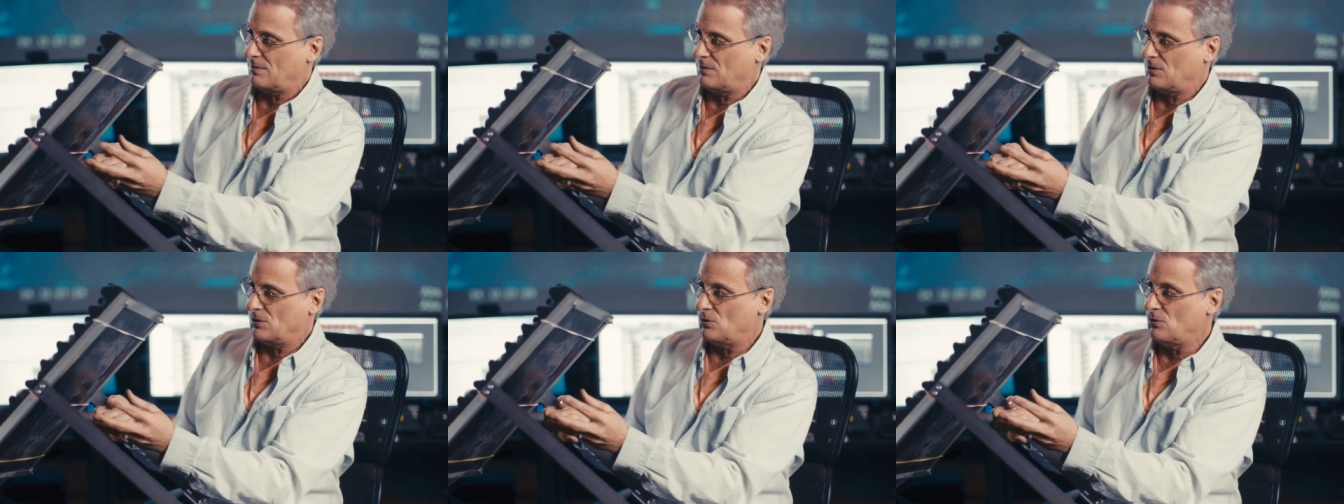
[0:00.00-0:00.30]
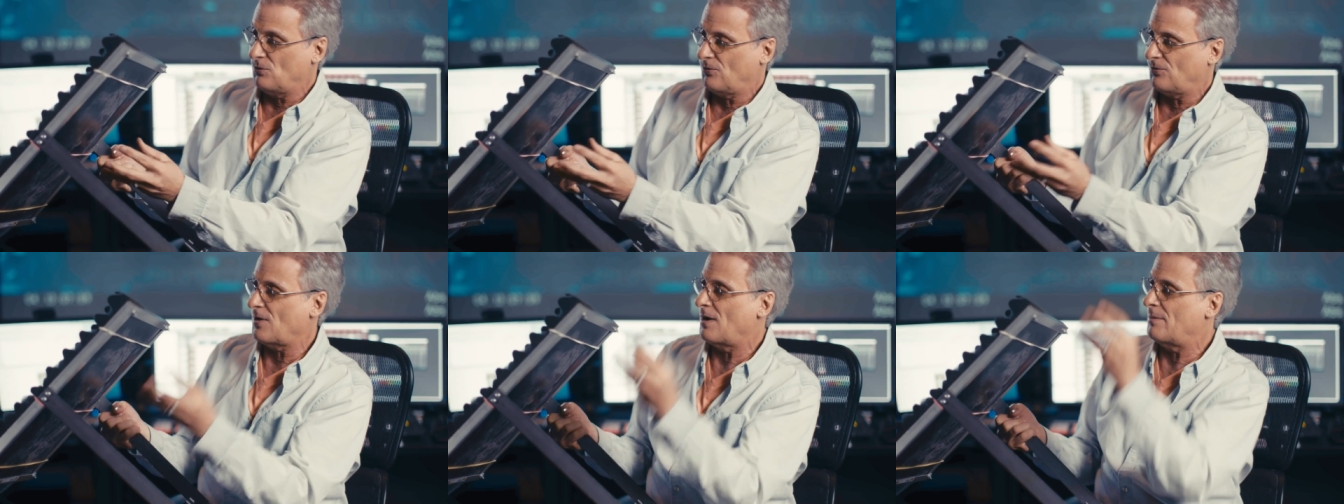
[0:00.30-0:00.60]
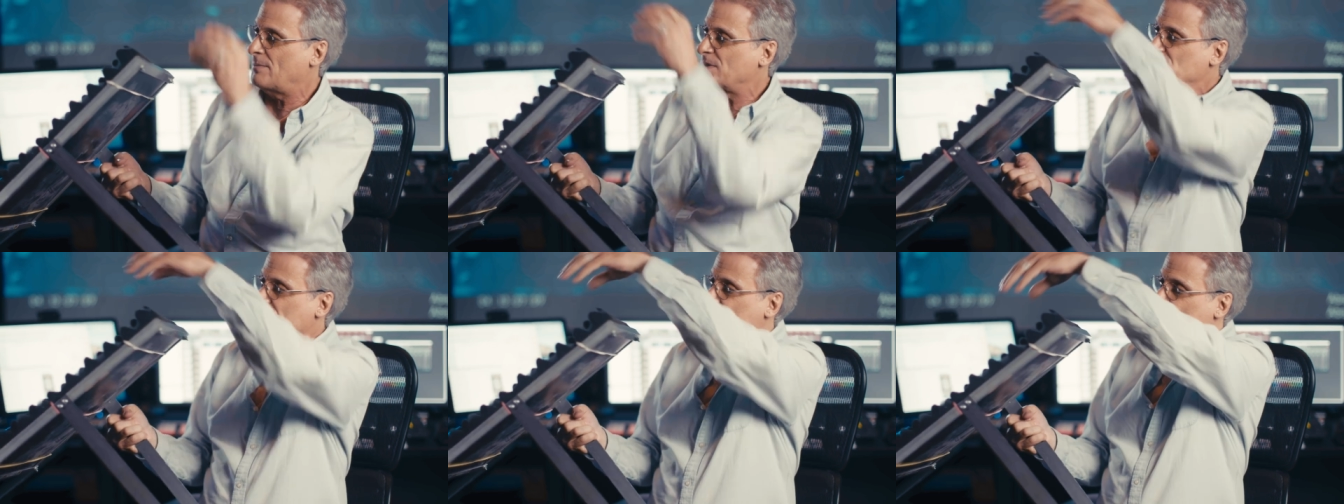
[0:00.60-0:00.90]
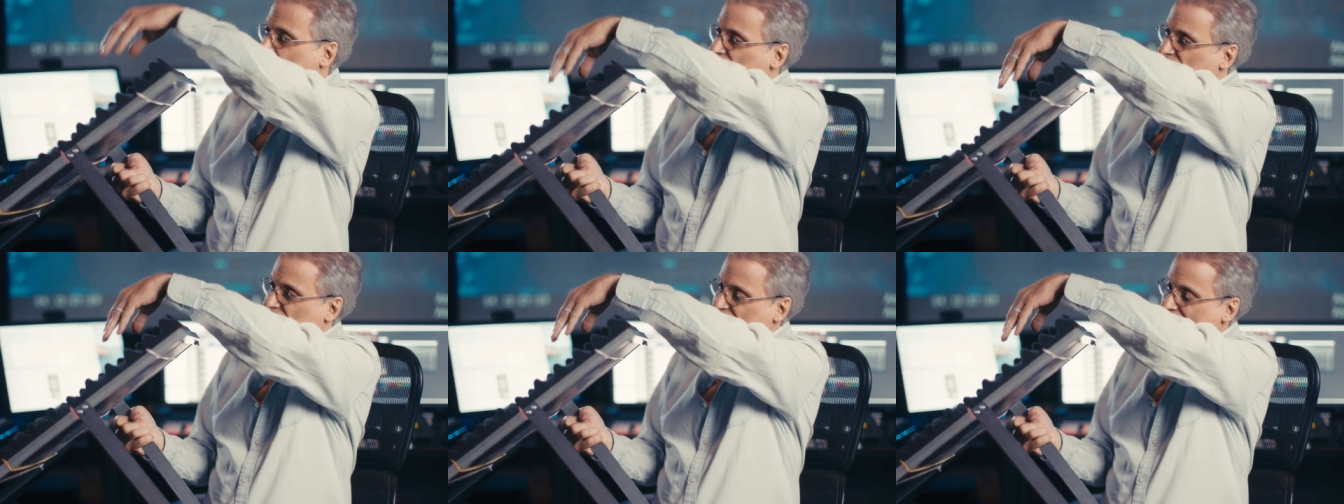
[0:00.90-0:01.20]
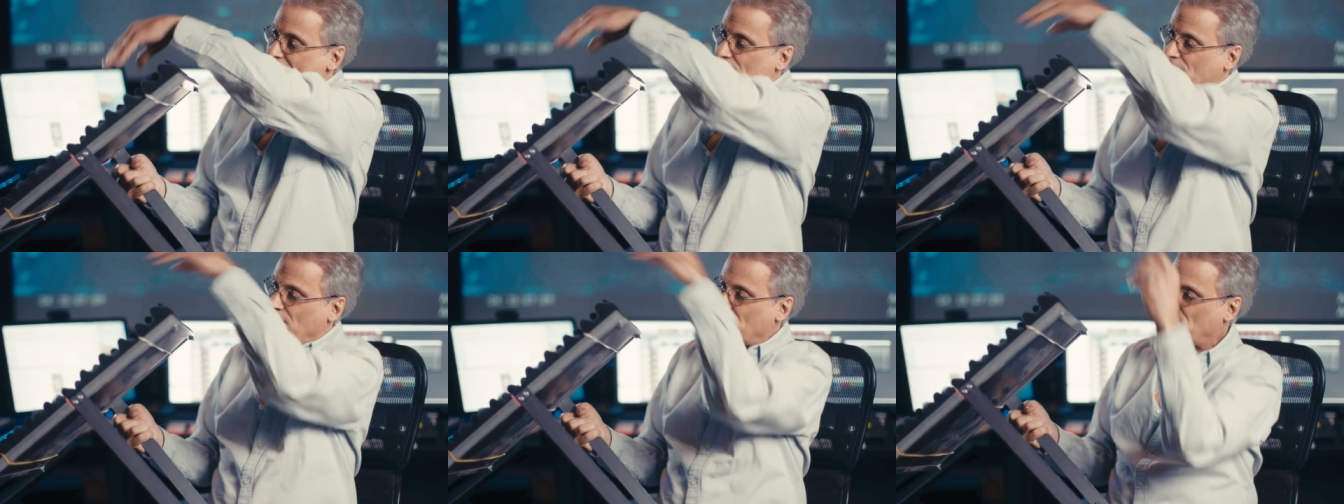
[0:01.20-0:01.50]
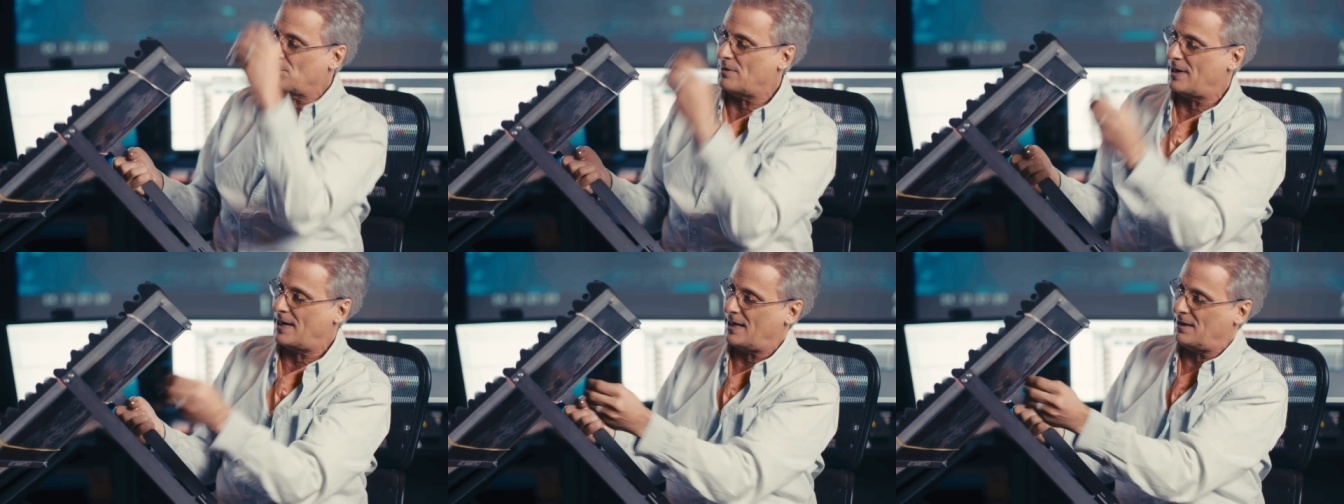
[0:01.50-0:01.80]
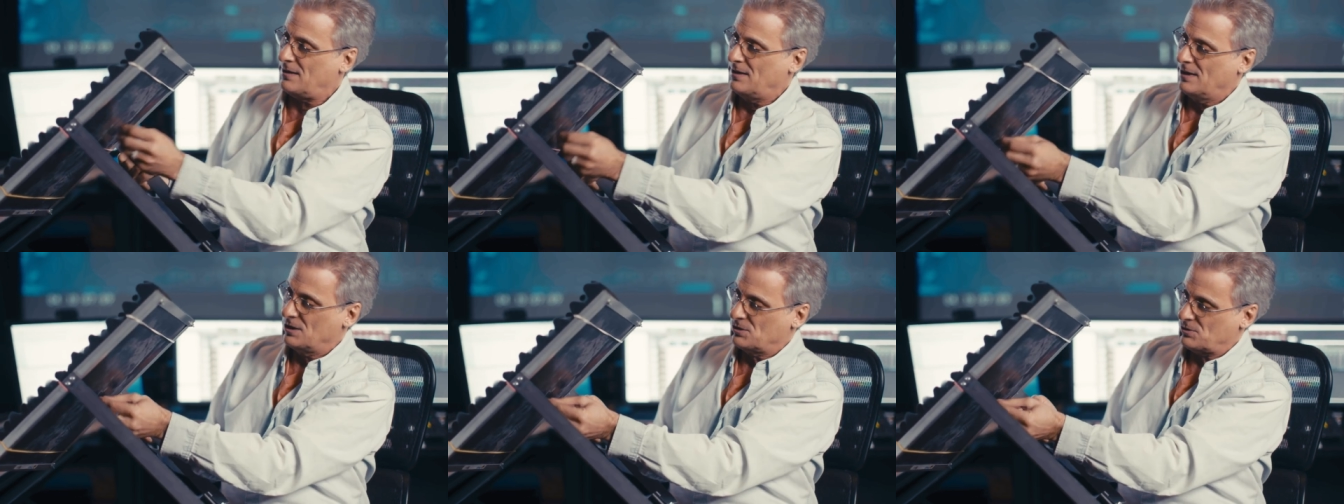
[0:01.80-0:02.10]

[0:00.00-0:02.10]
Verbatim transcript: you from is the sound of the rain